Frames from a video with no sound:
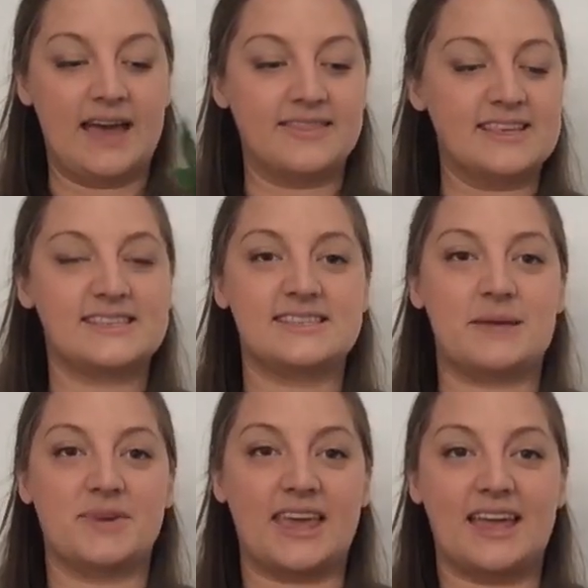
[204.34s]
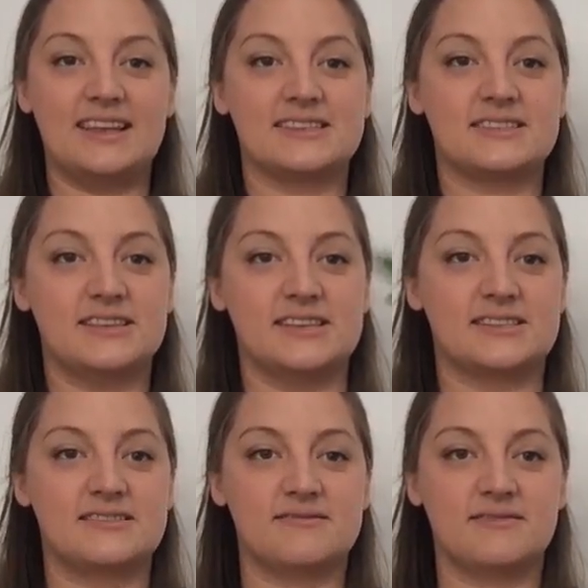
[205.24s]
And this stem again
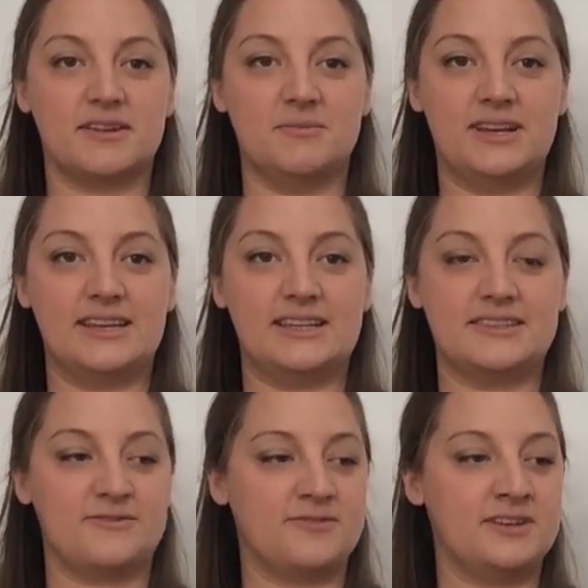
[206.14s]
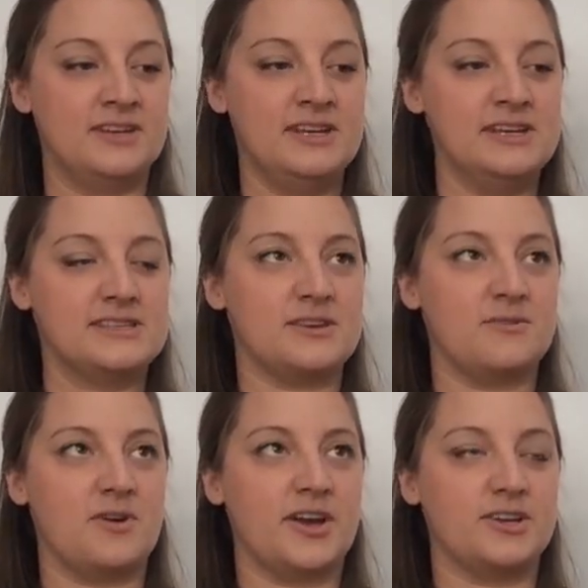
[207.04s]
is completely different,
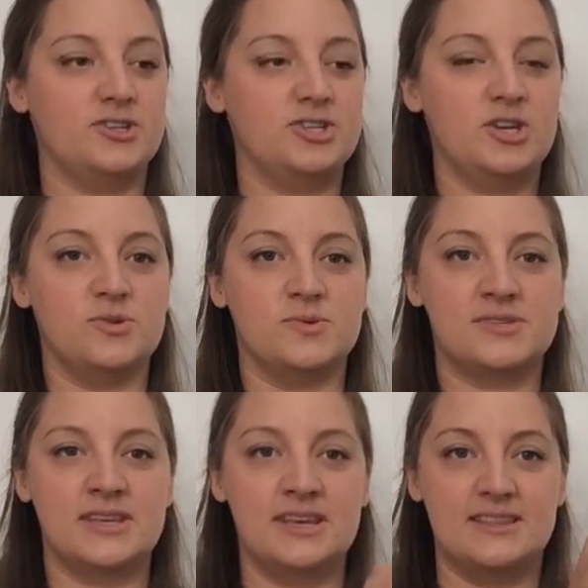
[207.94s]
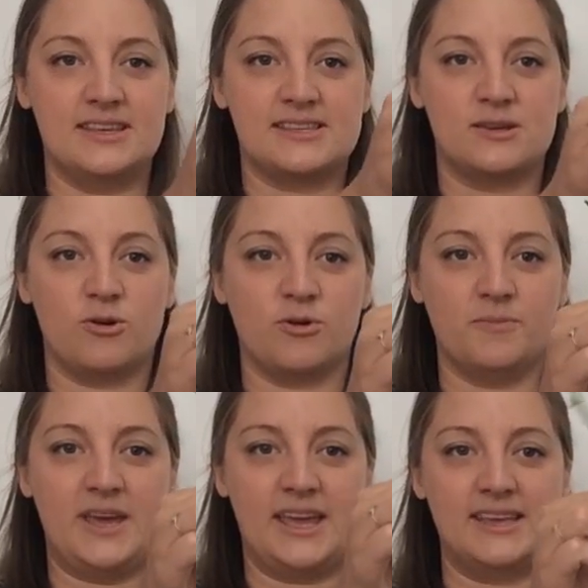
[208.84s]
so I could use this
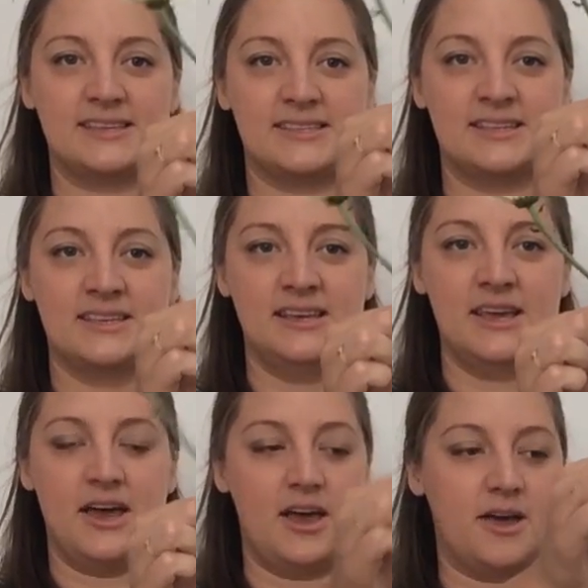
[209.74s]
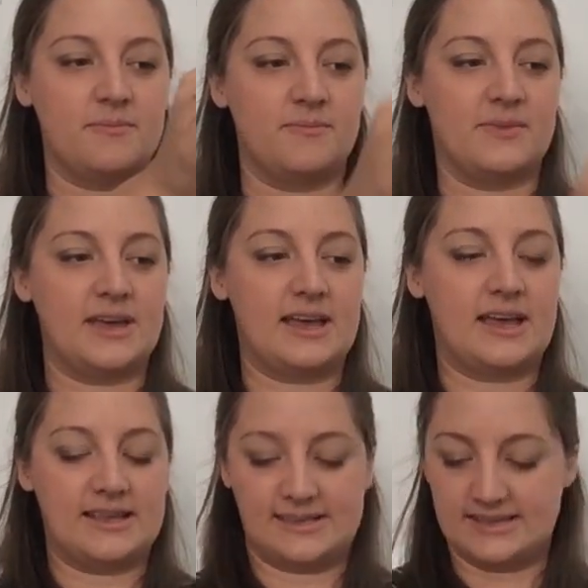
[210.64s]
long piece
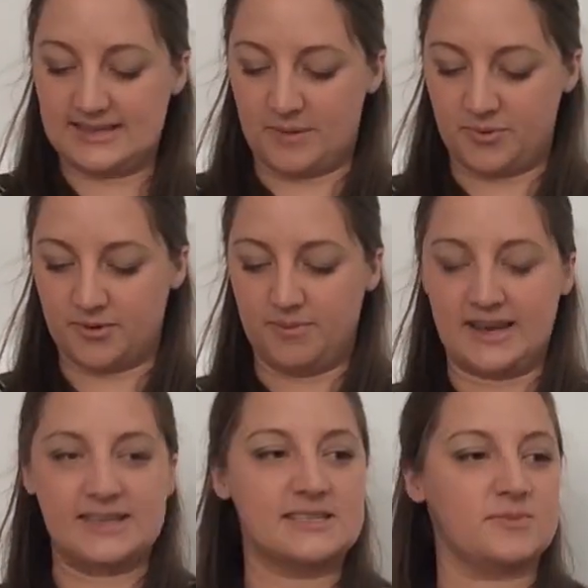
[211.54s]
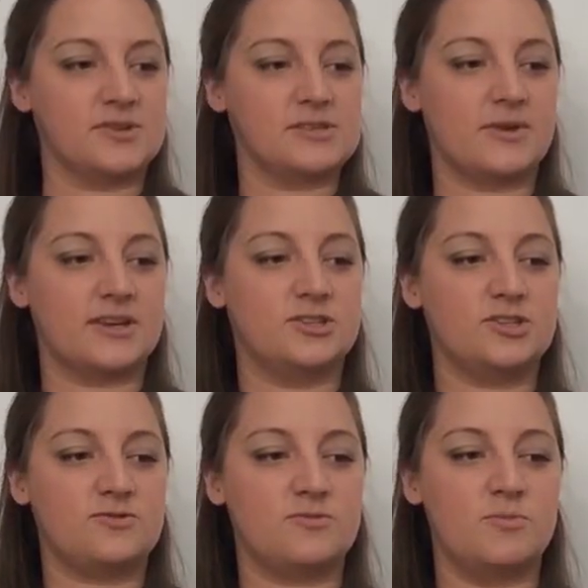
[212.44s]
as a separate placement, so I could
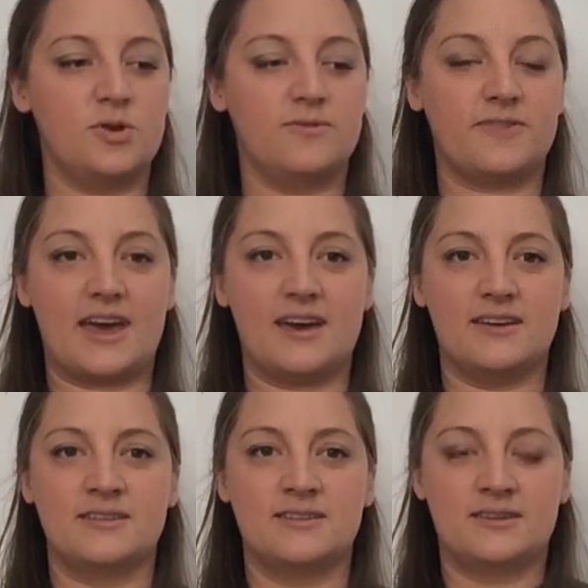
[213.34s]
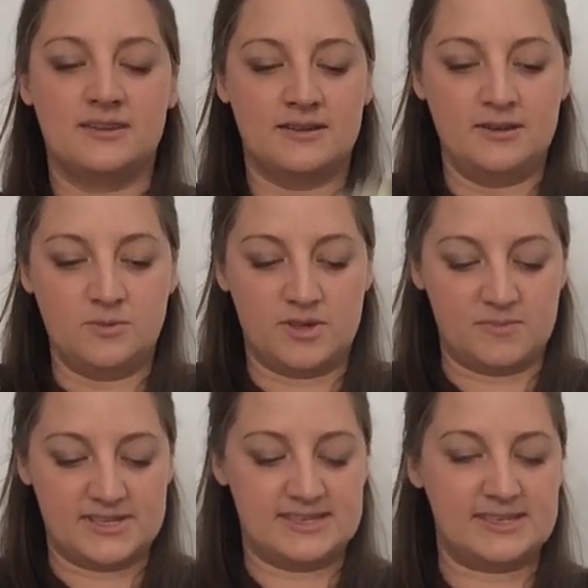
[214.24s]
just remove that
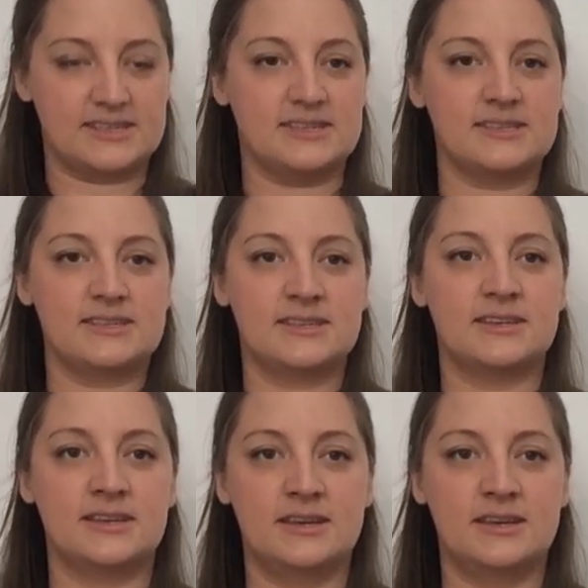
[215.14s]
with my scissors.